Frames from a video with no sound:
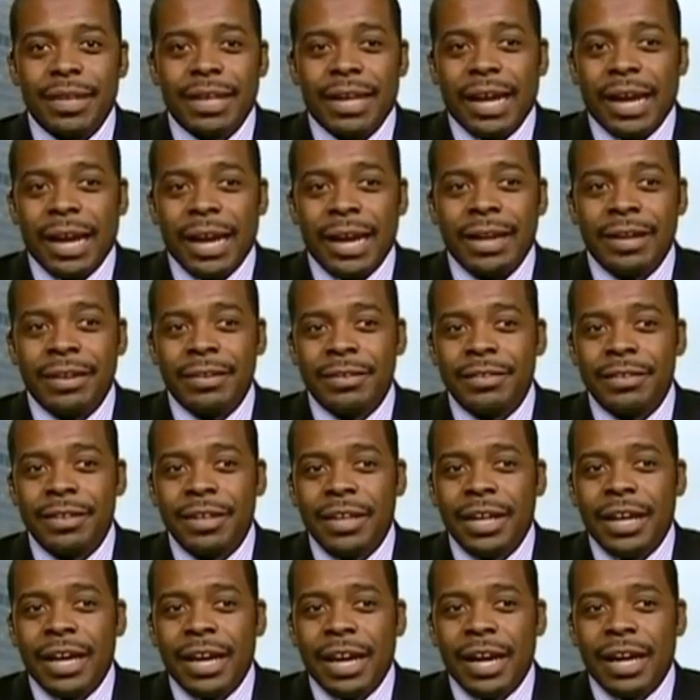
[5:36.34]
And
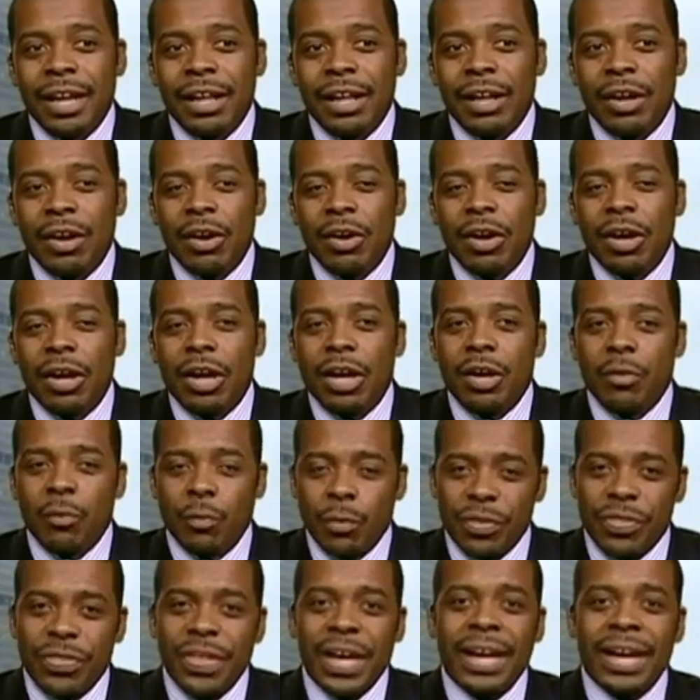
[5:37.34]

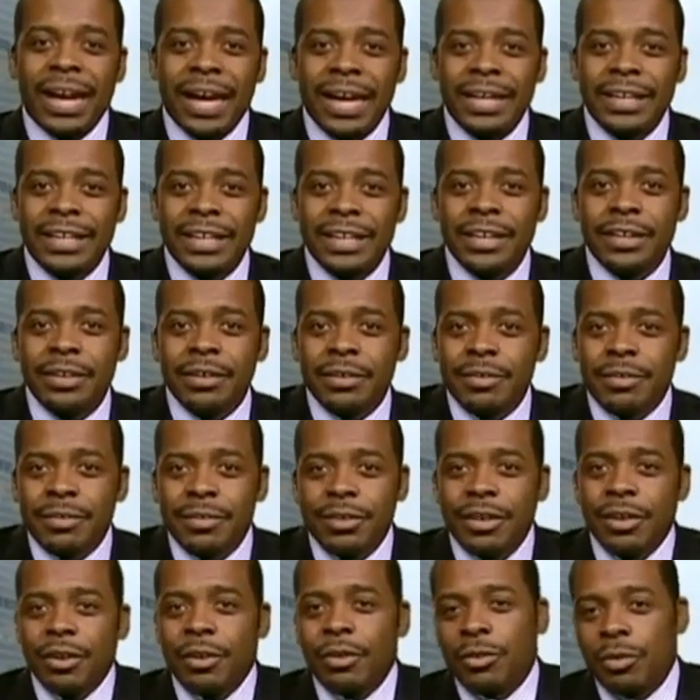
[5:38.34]
with that ideal,
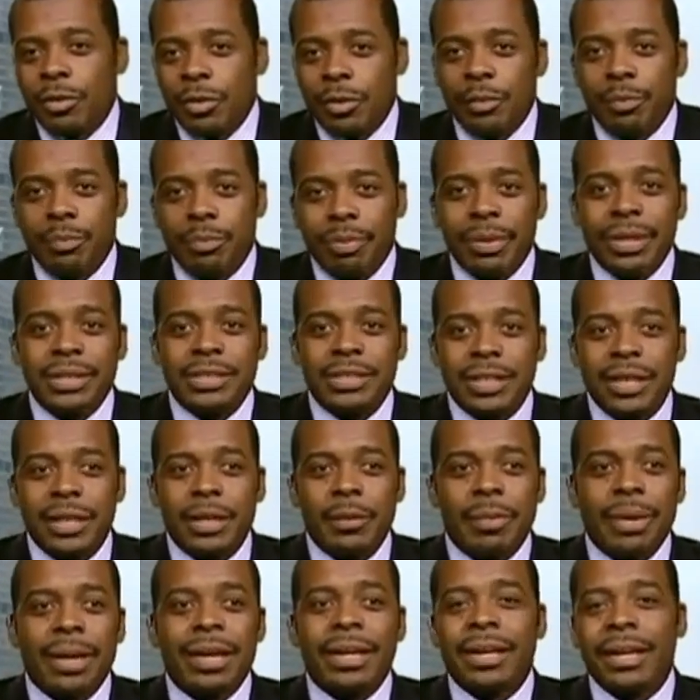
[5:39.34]
you know, you're basically
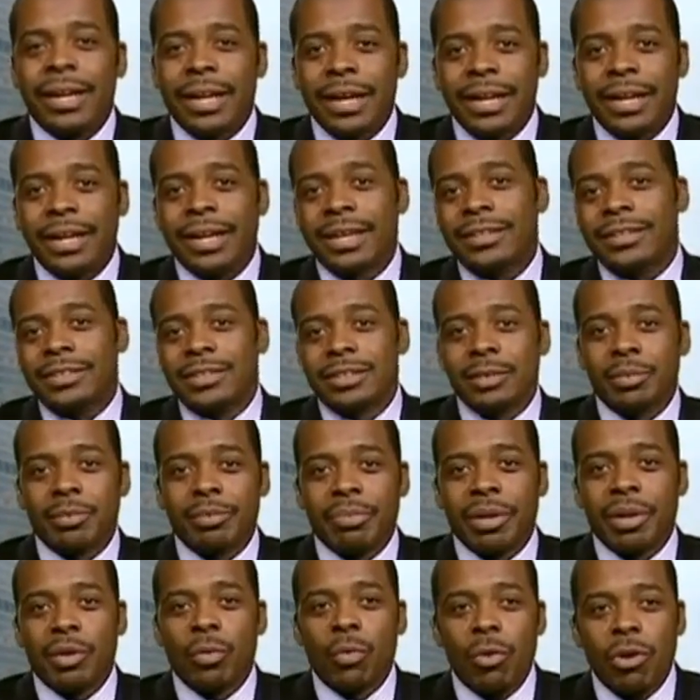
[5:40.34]
banging your head against a
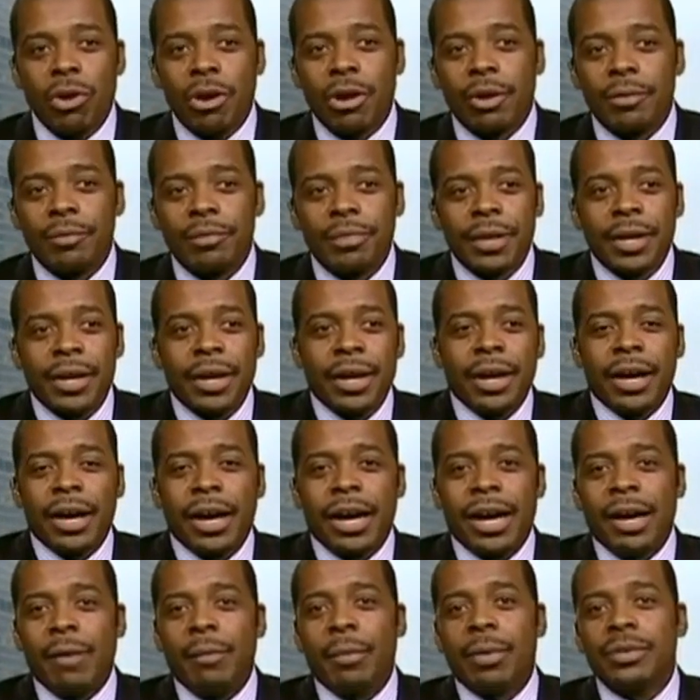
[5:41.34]
brick wall.
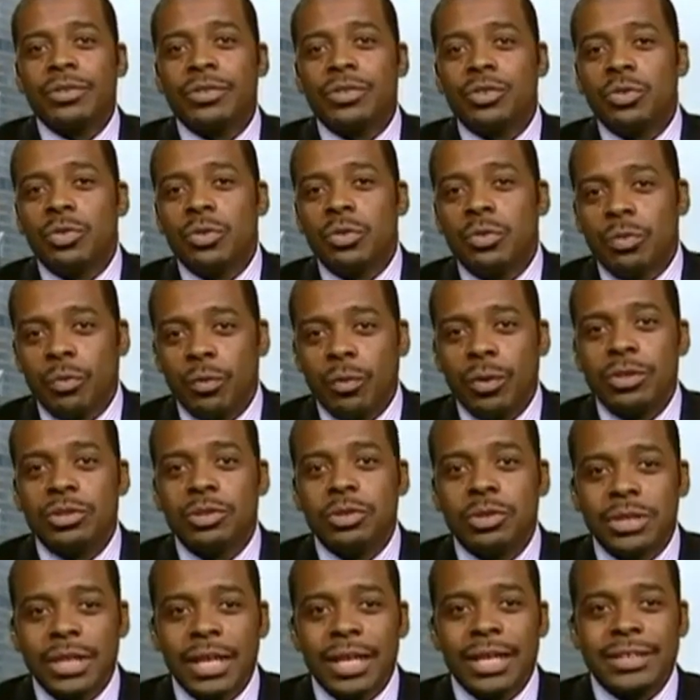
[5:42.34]
Mm-hmm. But once you
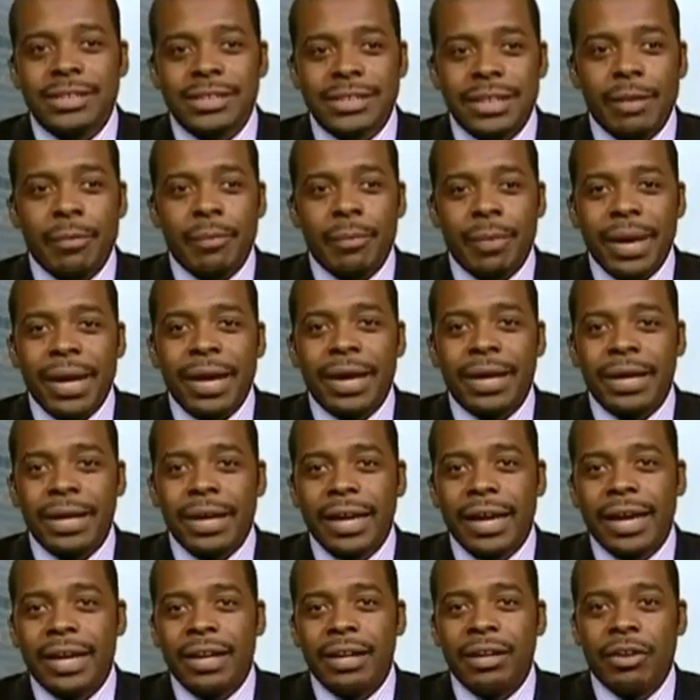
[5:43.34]
take a step back
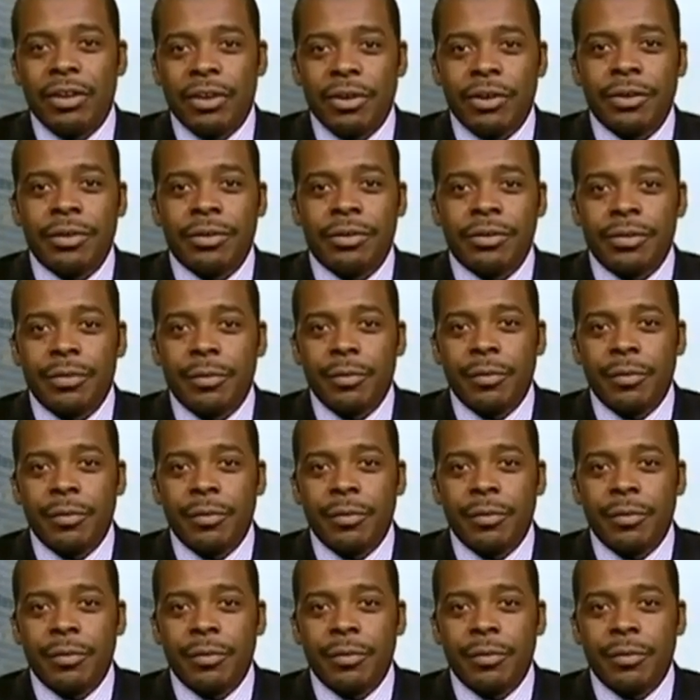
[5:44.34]
and learn